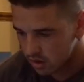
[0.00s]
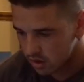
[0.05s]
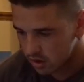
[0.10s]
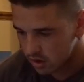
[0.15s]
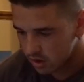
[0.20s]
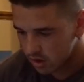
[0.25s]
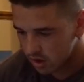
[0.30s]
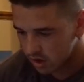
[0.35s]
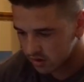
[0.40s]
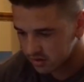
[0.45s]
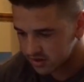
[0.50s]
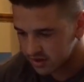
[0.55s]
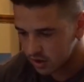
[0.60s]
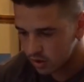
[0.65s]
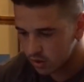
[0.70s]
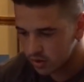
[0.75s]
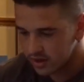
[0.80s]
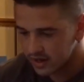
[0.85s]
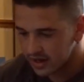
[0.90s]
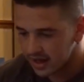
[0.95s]
I can't see
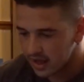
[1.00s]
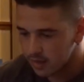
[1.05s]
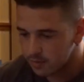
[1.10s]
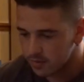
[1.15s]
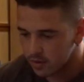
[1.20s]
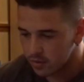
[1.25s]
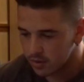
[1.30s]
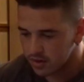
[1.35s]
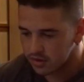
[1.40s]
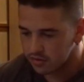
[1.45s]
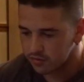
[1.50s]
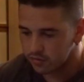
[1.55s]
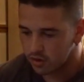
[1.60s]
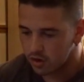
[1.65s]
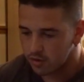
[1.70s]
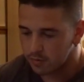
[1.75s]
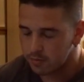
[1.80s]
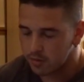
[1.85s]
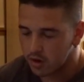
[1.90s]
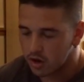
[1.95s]
who the name it was
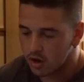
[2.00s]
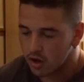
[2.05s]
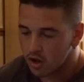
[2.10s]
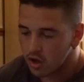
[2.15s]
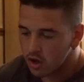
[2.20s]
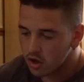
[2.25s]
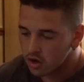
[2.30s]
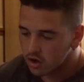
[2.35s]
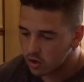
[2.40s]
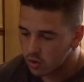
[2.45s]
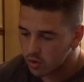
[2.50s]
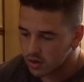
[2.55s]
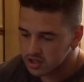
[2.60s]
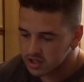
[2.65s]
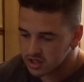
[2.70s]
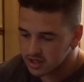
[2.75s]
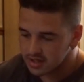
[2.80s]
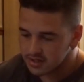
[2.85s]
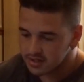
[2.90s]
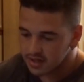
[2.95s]
from, but the
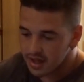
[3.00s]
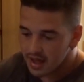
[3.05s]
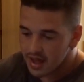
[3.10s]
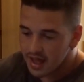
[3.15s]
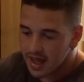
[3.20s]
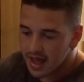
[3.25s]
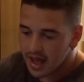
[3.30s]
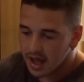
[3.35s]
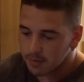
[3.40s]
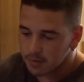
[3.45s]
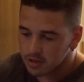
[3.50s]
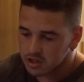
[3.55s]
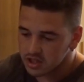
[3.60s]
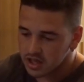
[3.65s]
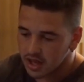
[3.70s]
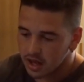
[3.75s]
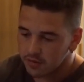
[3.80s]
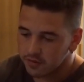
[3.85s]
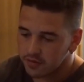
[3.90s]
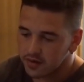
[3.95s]
question is, how much
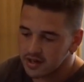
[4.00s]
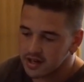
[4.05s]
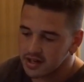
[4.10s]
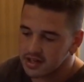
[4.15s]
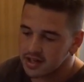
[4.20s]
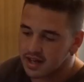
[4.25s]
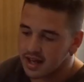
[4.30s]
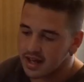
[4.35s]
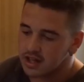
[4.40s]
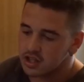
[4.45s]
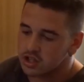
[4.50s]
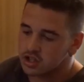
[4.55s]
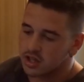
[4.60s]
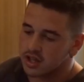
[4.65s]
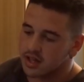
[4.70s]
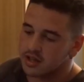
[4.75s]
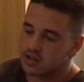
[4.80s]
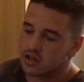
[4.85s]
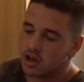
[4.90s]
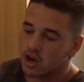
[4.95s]
caffeine a day
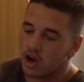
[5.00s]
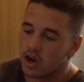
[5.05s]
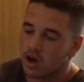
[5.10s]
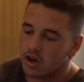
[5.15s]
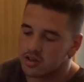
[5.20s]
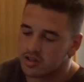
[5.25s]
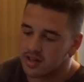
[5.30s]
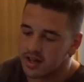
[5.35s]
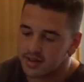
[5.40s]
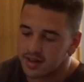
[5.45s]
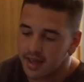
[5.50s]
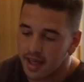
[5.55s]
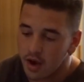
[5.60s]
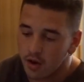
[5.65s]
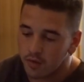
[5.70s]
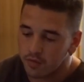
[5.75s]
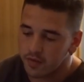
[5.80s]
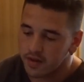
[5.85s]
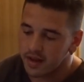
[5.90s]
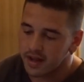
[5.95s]
is classed as
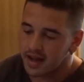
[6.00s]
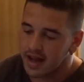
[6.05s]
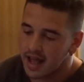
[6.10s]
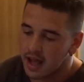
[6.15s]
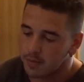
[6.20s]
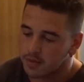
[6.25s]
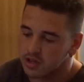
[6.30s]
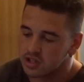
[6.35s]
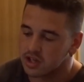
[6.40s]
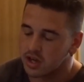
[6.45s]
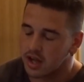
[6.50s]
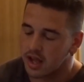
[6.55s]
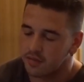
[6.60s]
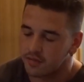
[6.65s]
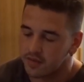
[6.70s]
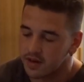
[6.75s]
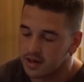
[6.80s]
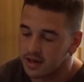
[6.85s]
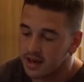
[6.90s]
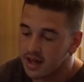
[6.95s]
healthy and how much
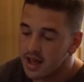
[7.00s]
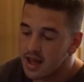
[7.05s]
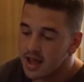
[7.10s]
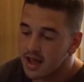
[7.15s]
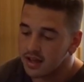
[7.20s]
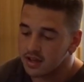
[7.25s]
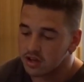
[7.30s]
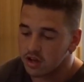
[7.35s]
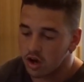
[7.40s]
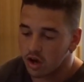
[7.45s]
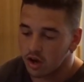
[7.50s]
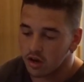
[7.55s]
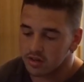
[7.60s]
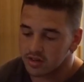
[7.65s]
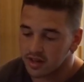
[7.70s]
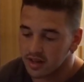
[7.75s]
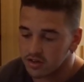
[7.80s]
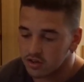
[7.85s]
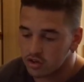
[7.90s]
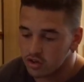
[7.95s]
caffeine is
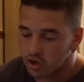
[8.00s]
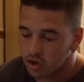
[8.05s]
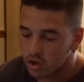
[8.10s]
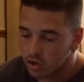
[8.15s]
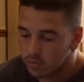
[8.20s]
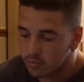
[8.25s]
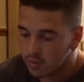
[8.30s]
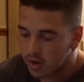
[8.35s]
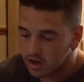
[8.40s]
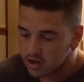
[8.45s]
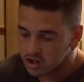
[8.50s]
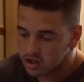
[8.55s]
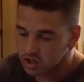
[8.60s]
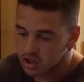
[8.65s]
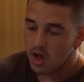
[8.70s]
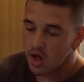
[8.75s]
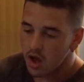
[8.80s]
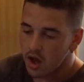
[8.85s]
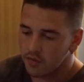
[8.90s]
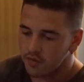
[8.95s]
classed as too
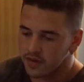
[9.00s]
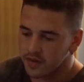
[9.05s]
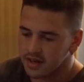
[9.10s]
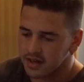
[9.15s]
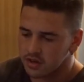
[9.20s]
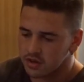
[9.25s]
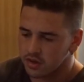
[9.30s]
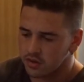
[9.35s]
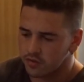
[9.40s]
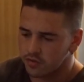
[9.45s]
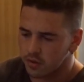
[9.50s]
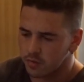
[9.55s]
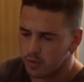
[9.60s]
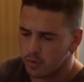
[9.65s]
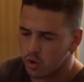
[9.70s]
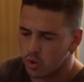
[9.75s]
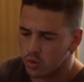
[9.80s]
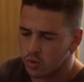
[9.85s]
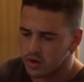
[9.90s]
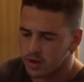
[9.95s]
much? I think this is from
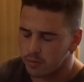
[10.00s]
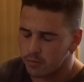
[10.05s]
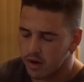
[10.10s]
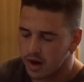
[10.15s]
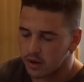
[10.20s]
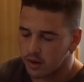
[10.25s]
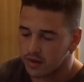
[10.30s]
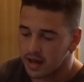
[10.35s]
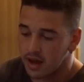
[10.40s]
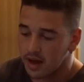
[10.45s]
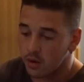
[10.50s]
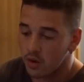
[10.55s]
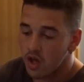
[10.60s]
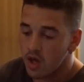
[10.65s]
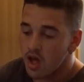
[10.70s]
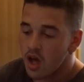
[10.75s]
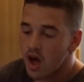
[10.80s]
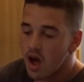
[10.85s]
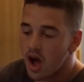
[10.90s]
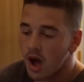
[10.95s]
Courtney Brown. Now,
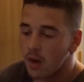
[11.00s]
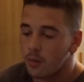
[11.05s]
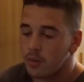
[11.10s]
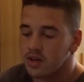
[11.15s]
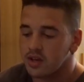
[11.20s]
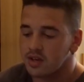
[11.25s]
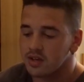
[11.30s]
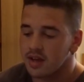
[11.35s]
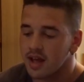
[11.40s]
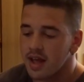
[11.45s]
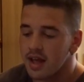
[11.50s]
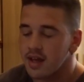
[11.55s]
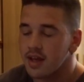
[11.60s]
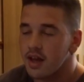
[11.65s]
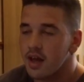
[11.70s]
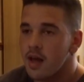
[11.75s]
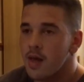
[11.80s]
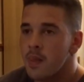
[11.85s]
I would say,